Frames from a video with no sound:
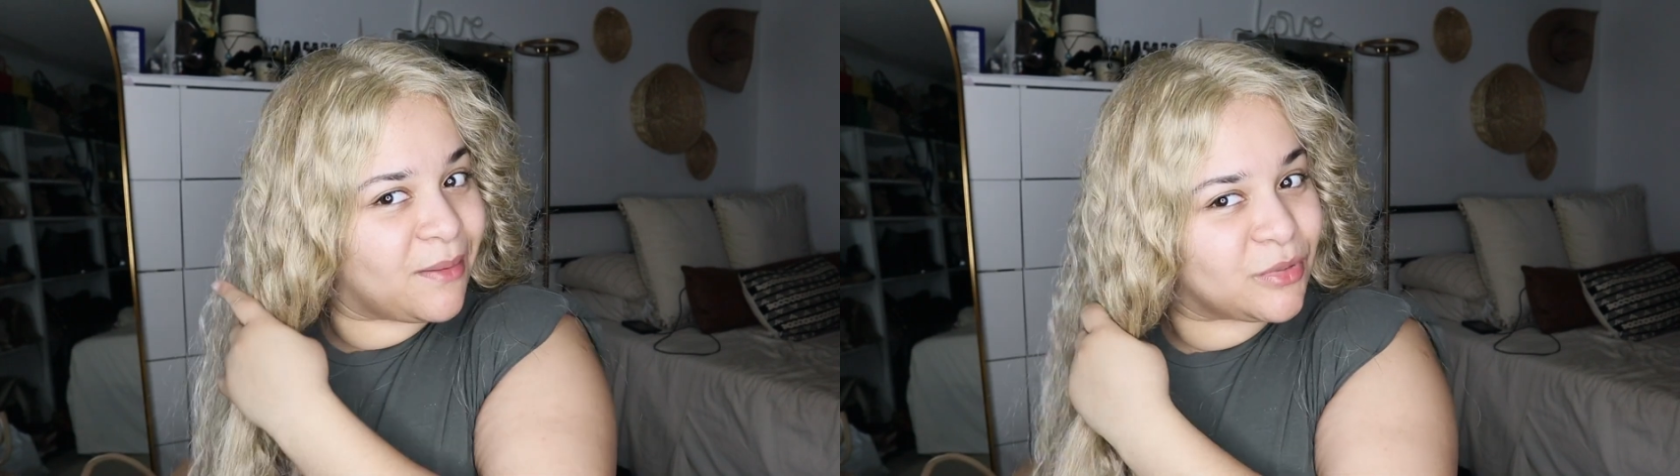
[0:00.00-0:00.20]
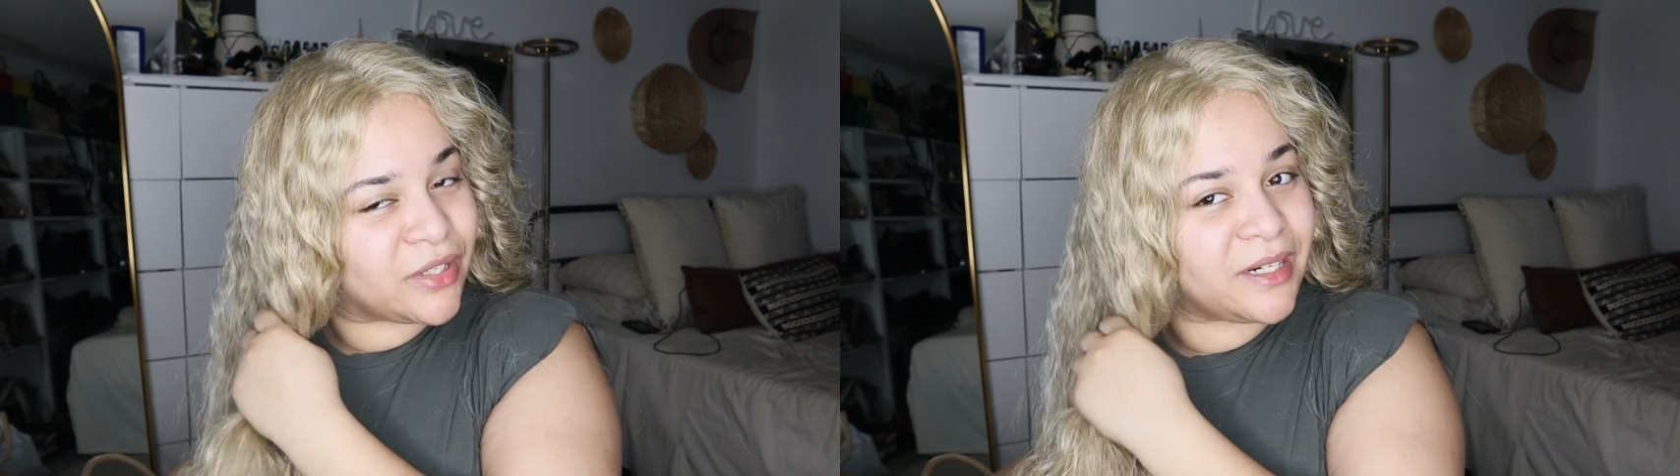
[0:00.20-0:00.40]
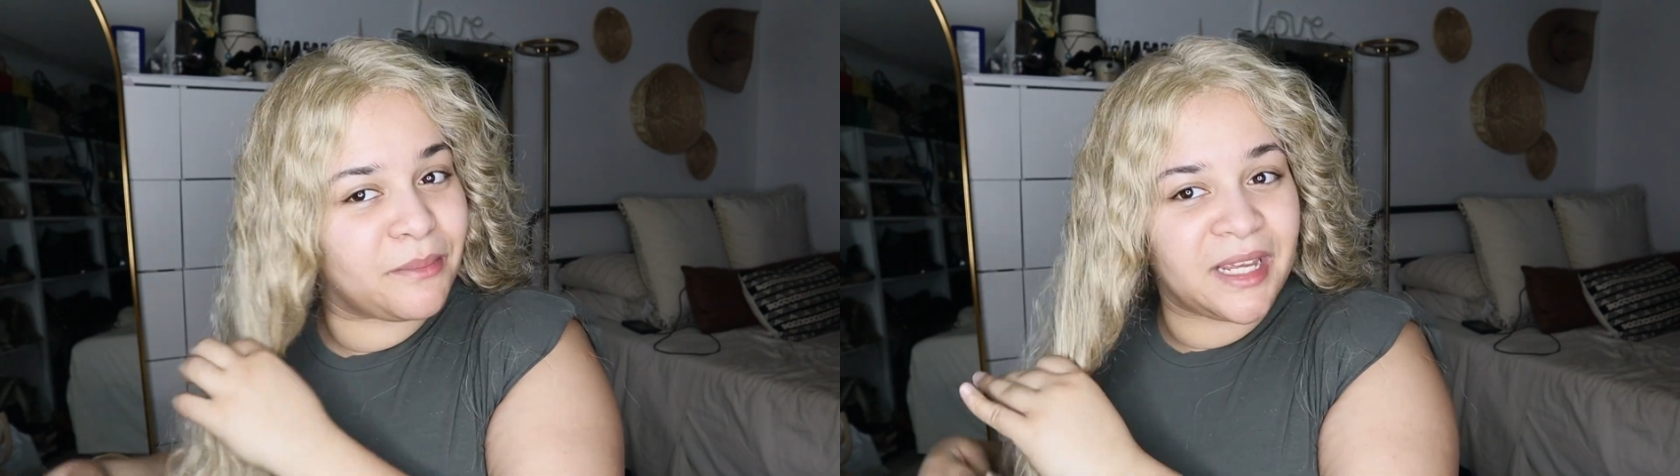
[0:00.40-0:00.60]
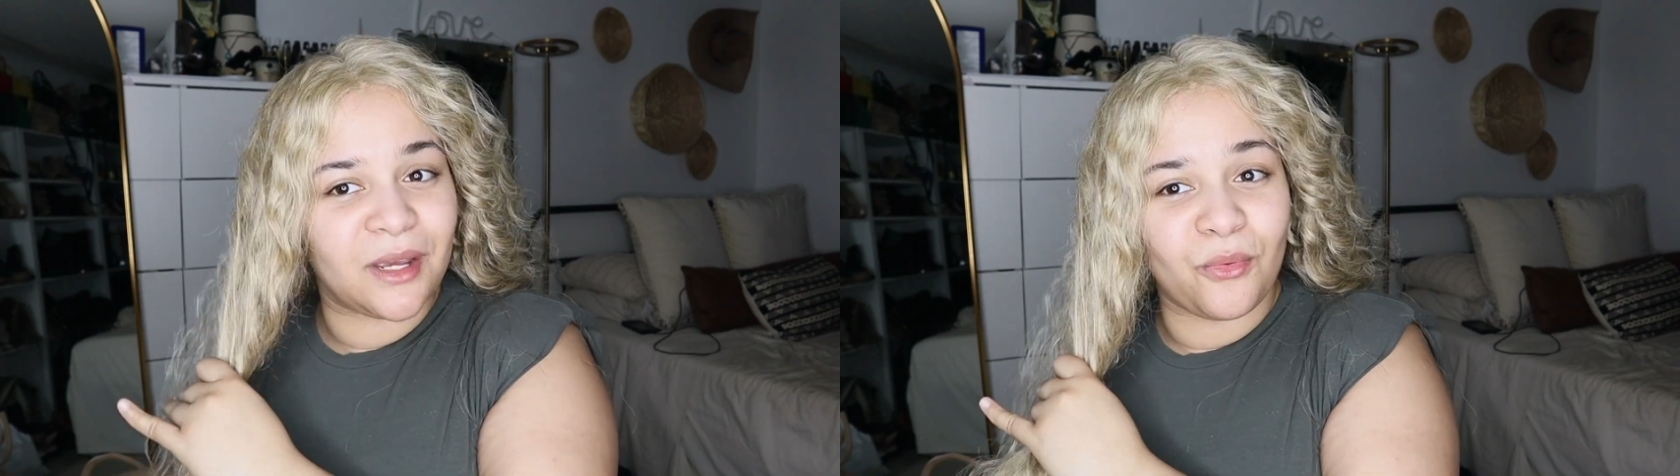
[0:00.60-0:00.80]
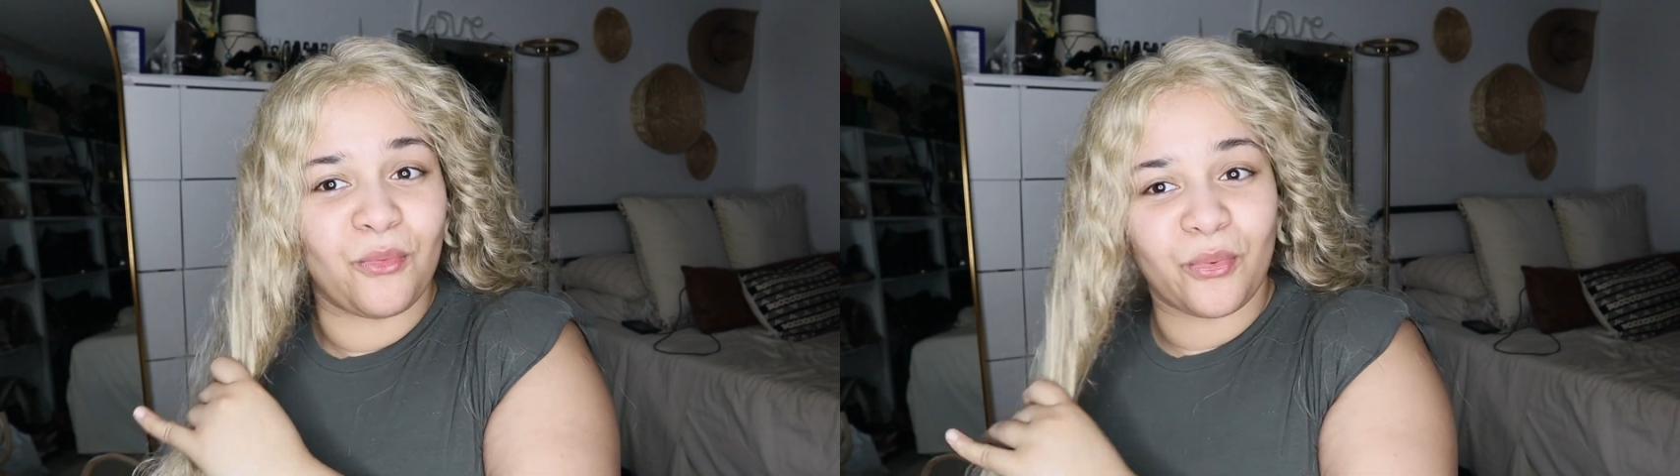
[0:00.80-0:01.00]
I'm trying to make
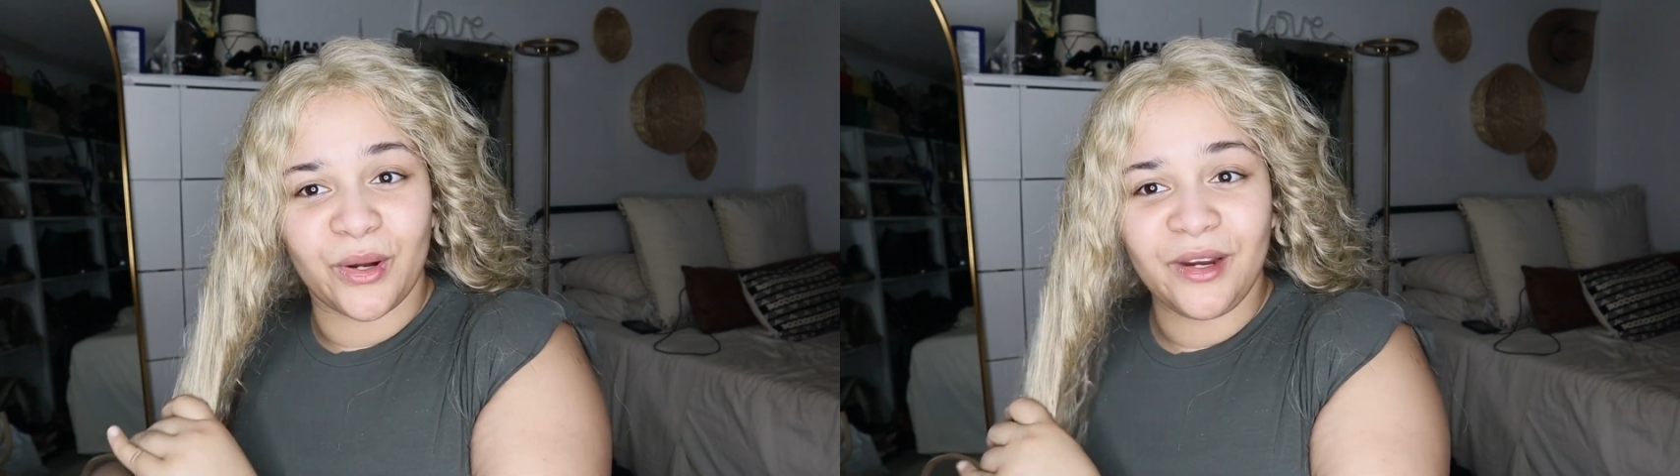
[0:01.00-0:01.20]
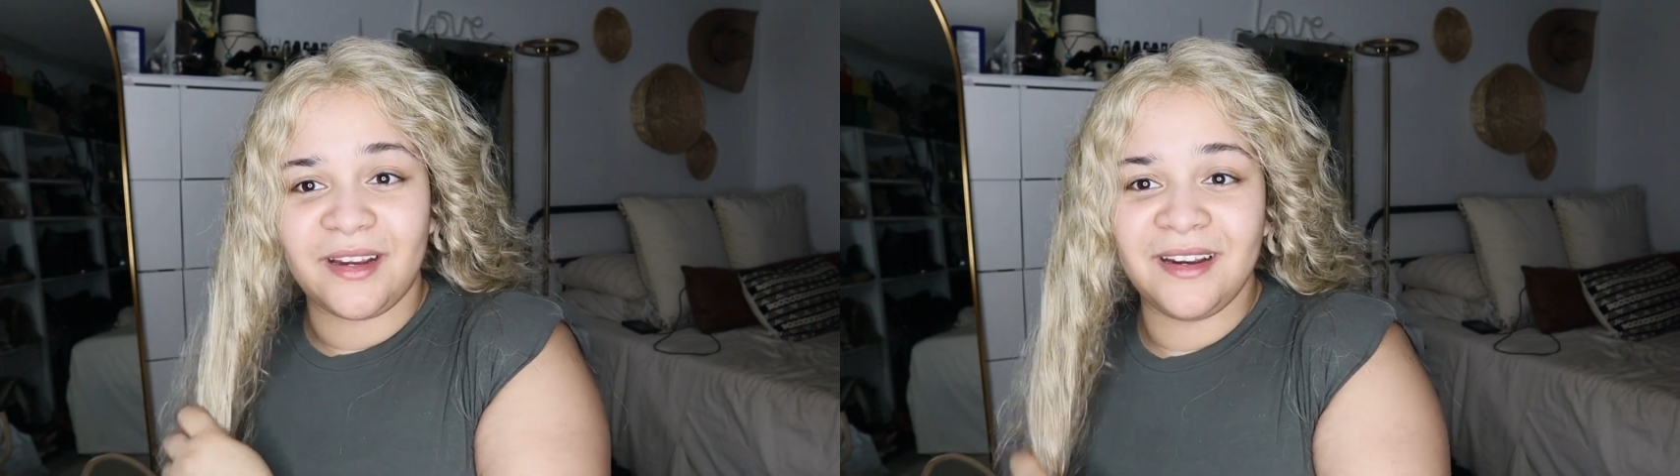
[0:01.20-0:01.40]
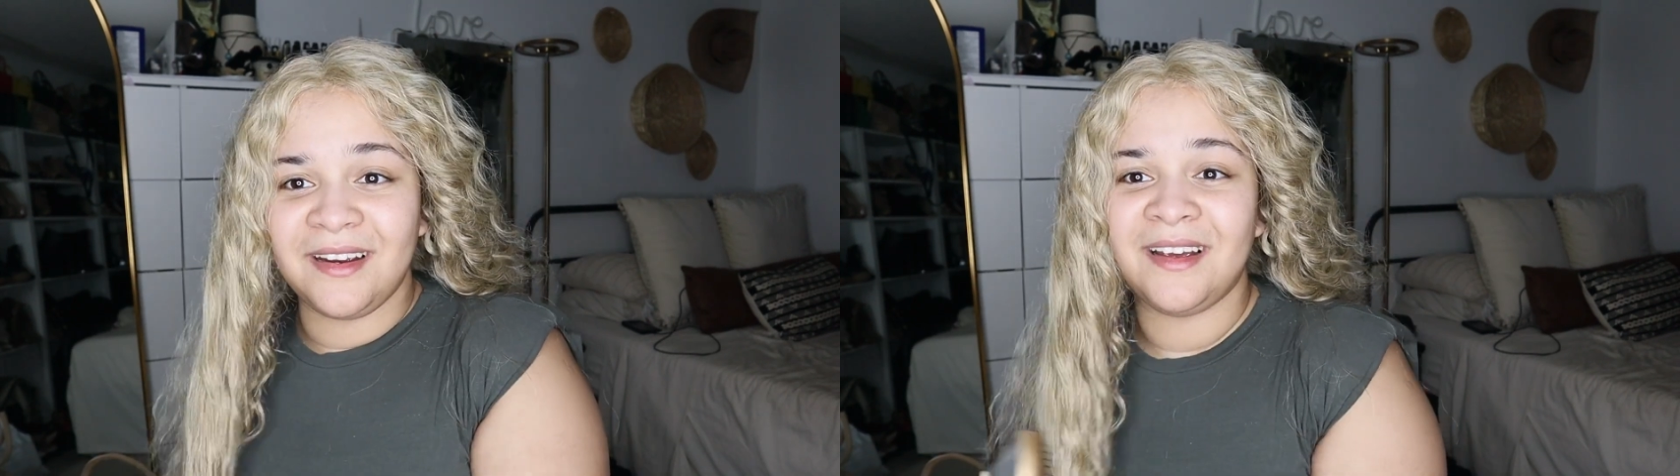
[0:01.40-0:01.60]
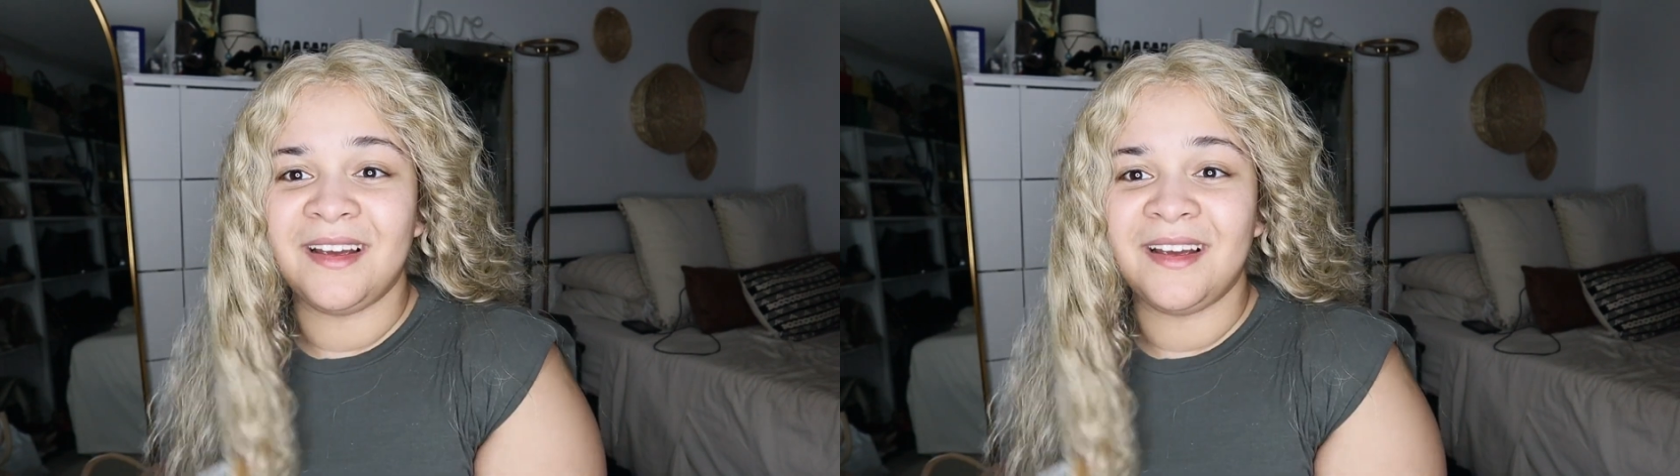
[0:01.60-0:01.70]
it work.